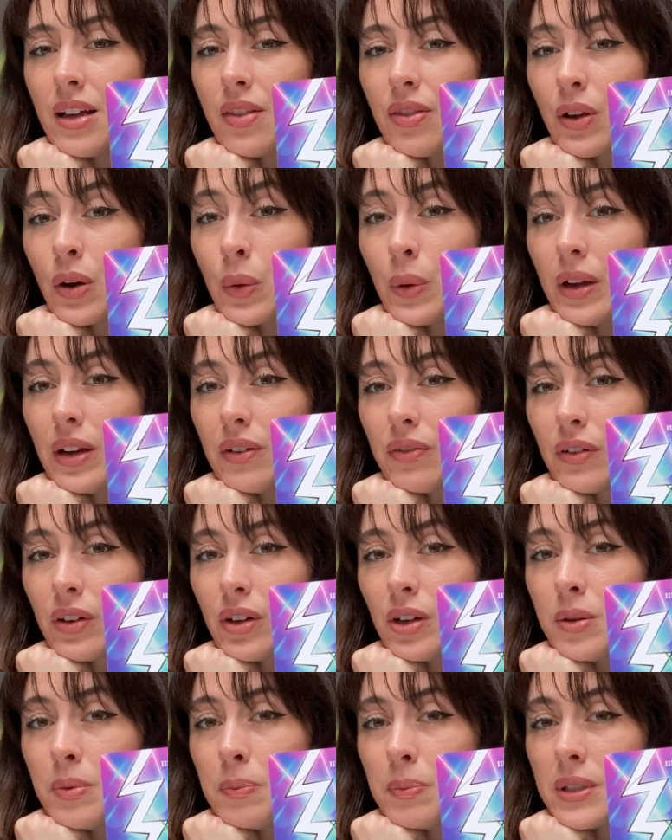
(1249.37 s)
The Queen of
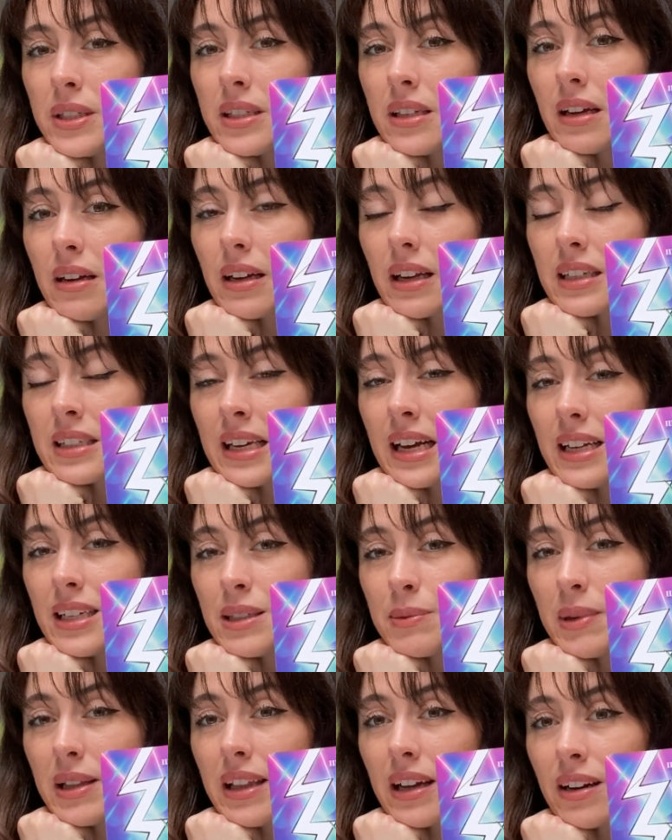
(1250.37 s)
Cups tells
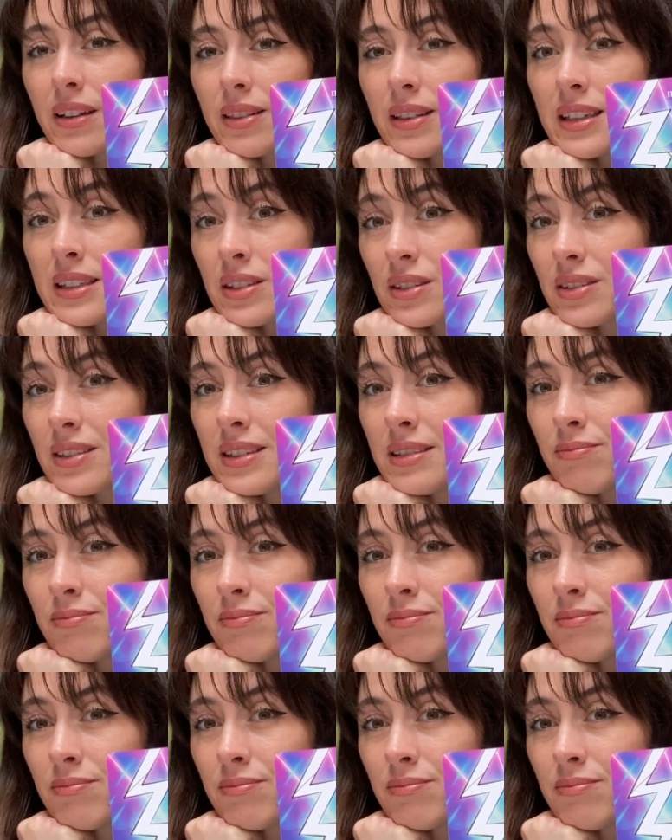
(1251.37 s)
me that this